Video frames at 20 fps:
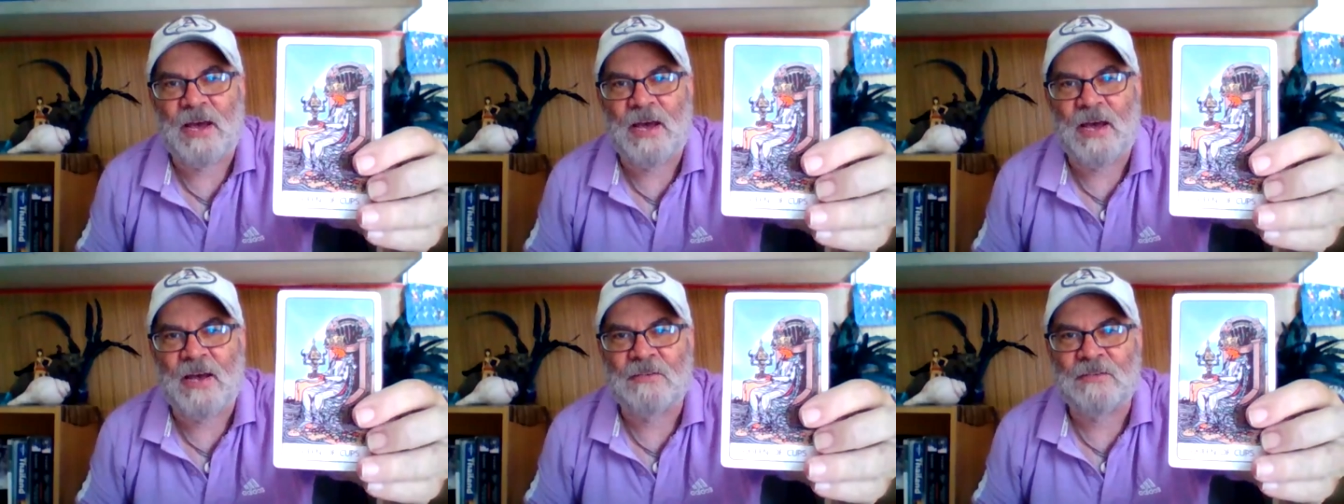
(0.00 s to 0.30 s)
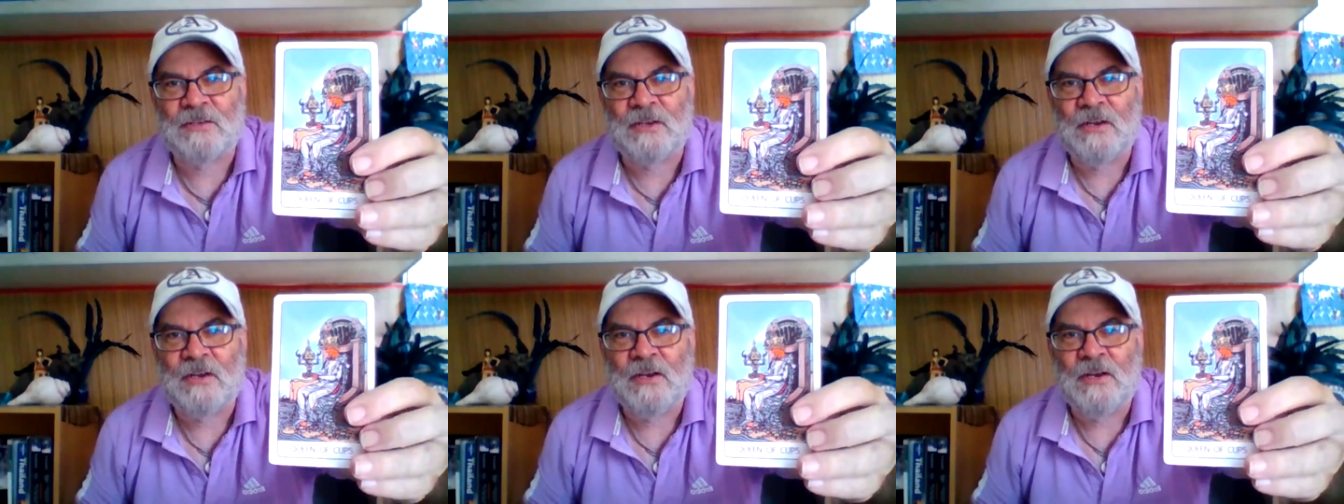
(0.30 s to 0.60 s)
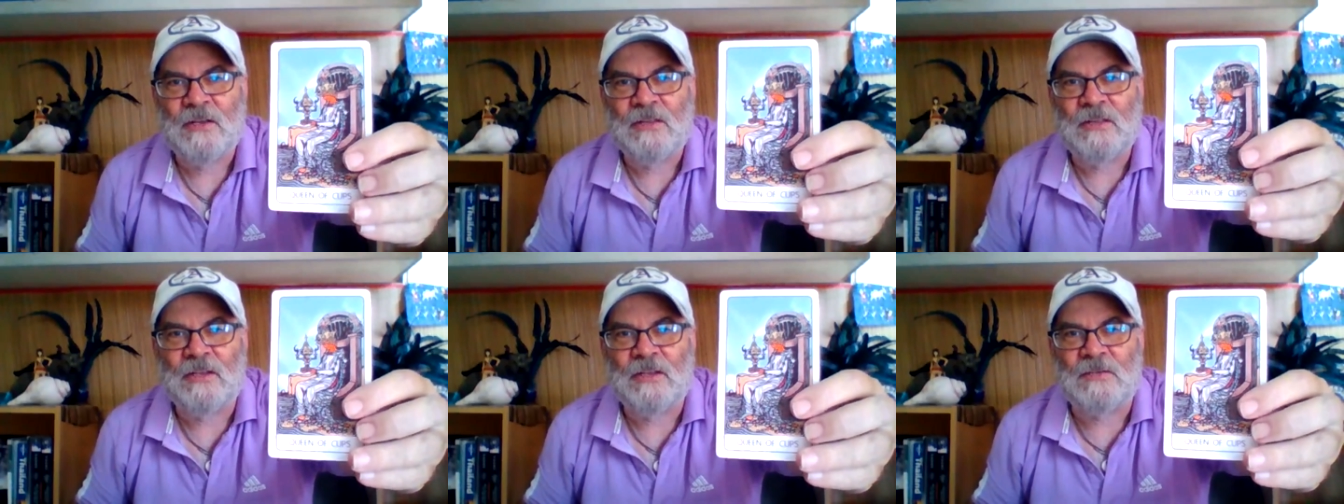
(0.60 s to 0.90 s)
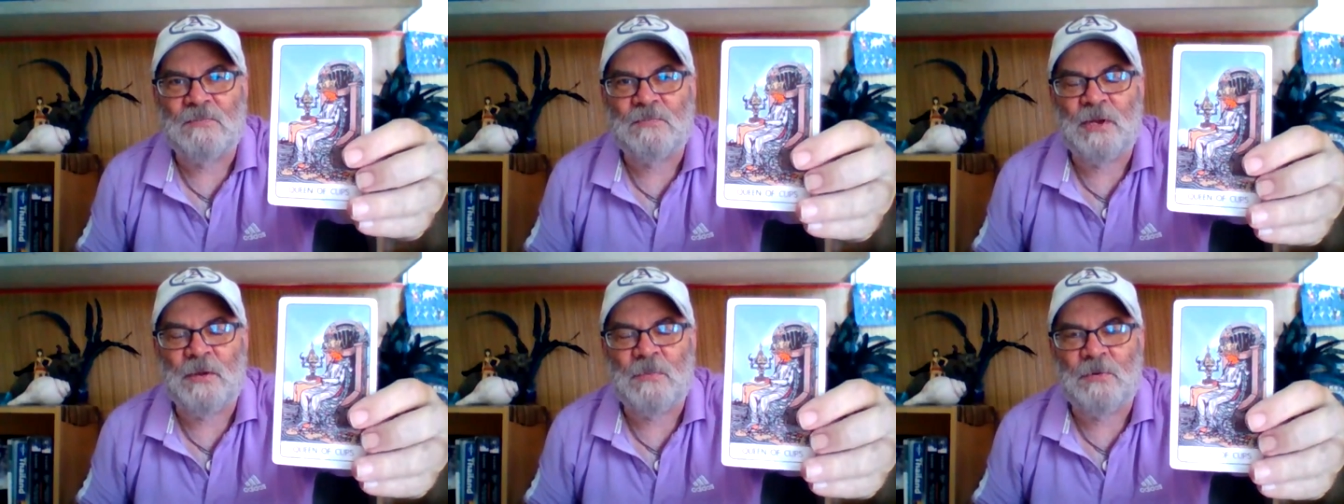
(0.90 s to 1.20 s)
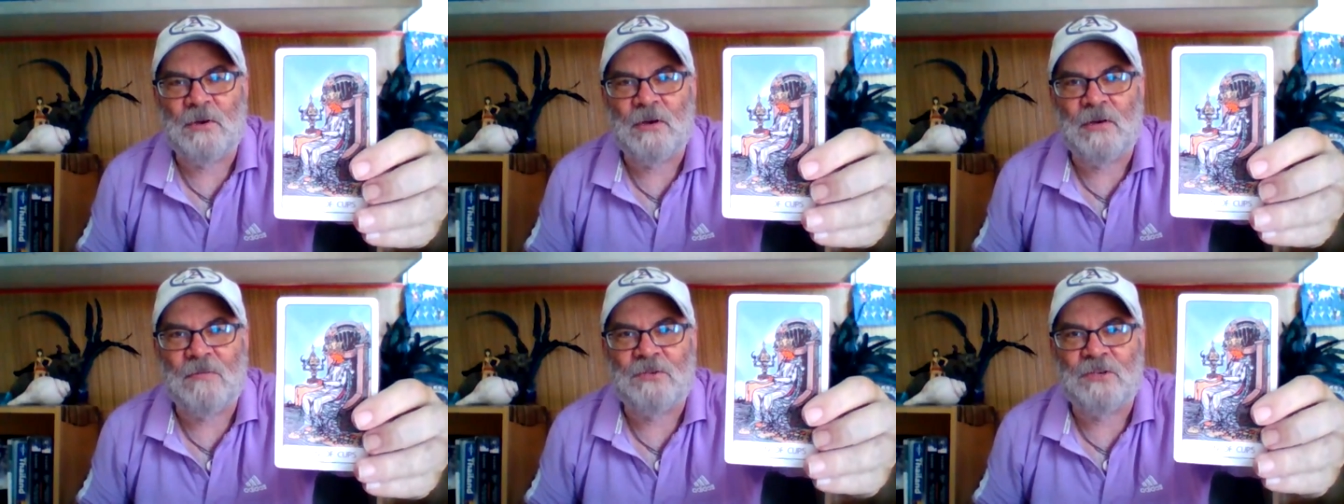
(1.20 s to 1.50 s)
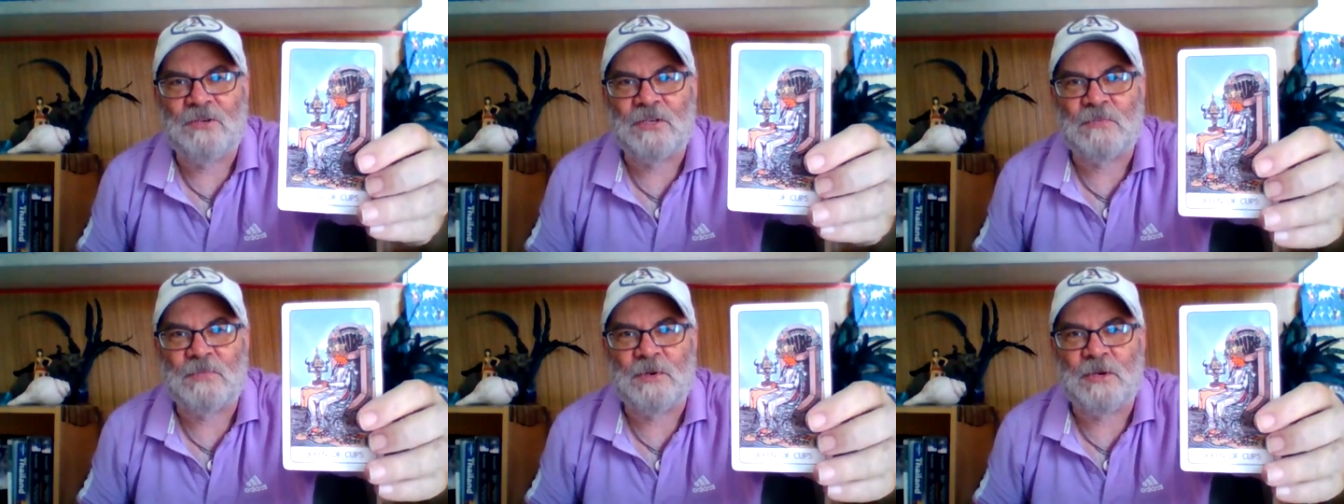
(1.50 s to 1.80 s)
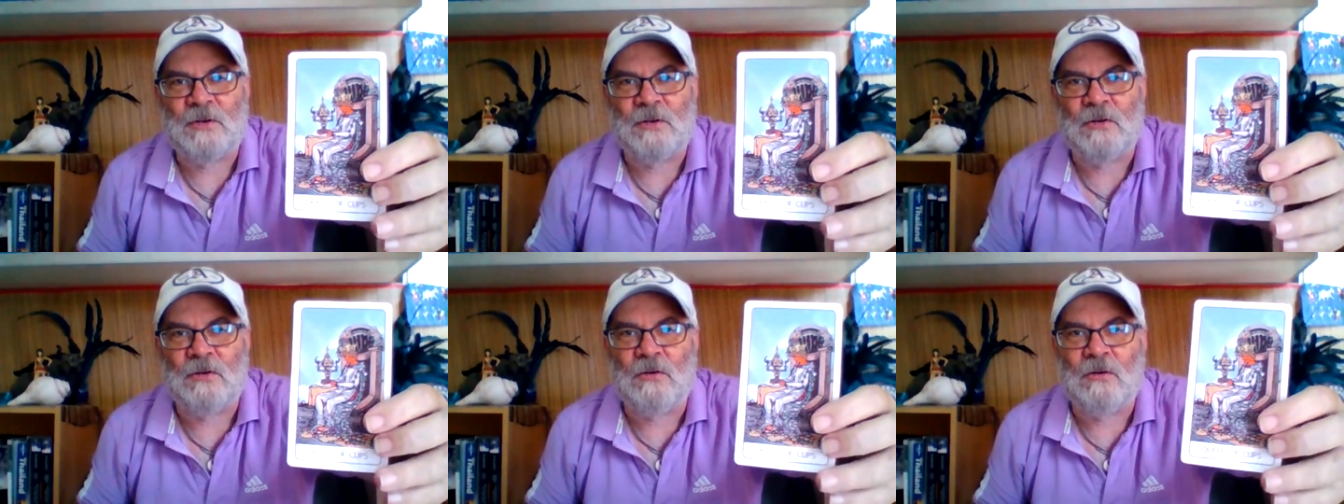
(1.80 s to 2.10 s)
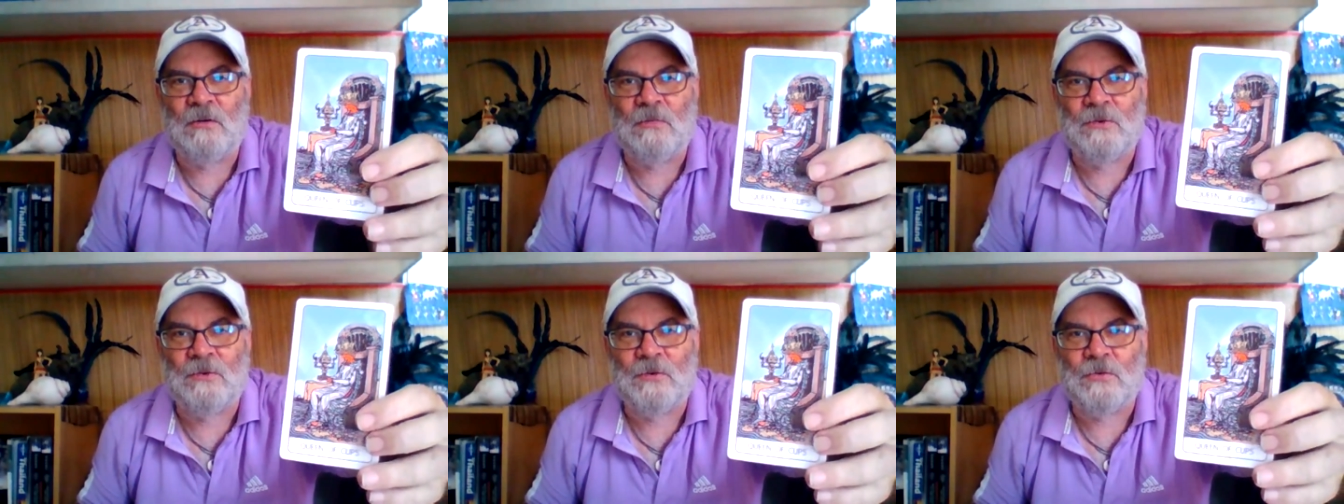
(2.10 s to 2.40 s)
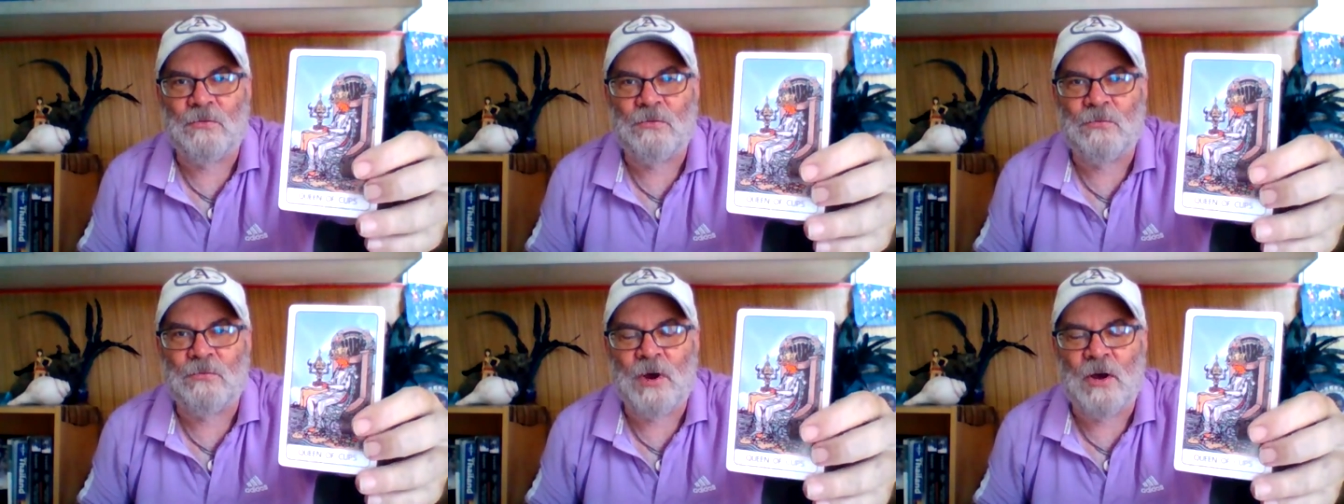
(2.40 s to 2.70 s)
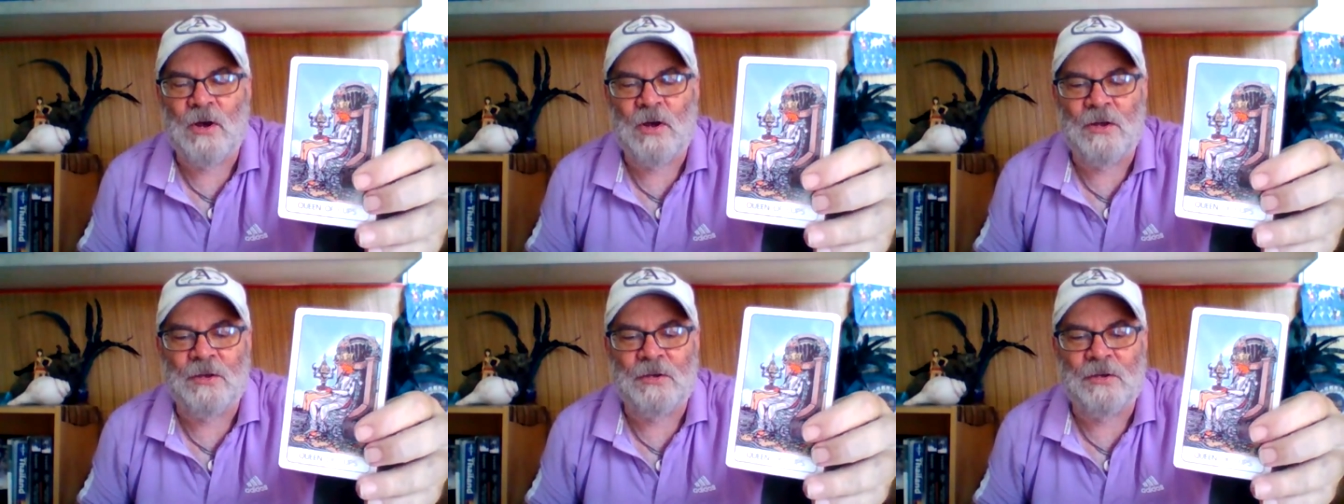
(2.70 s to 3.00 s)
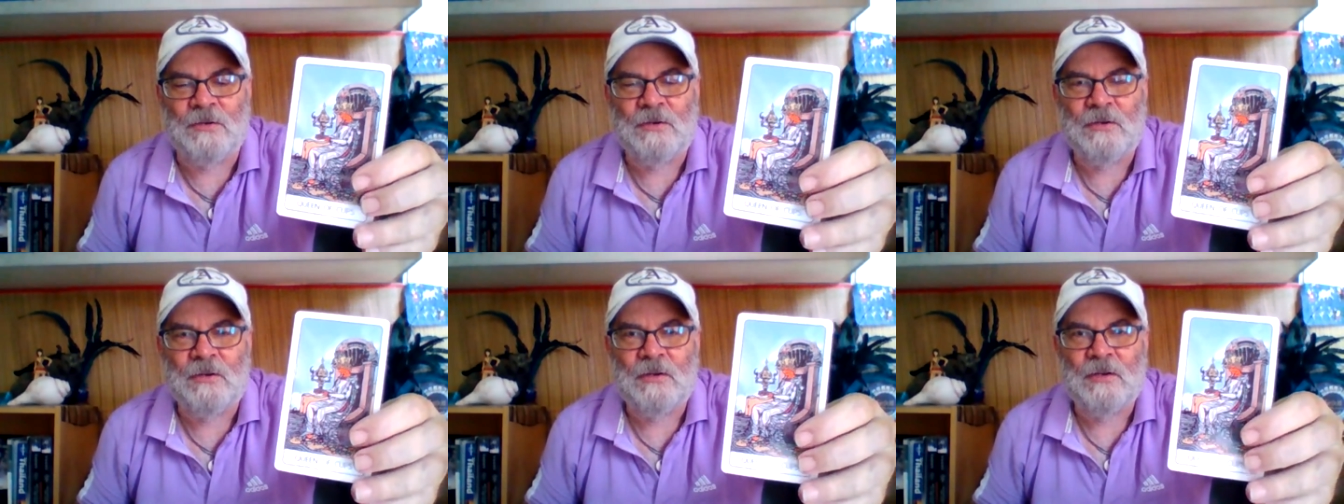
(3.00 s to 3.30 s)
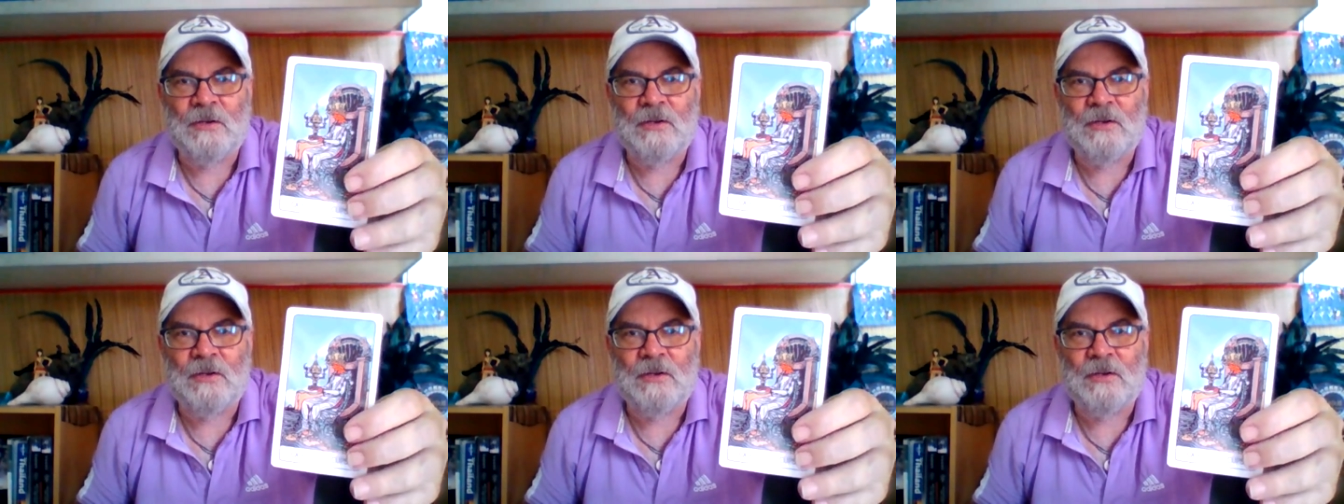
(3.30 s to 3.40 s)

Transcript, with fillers: in the past. These people have just been overrun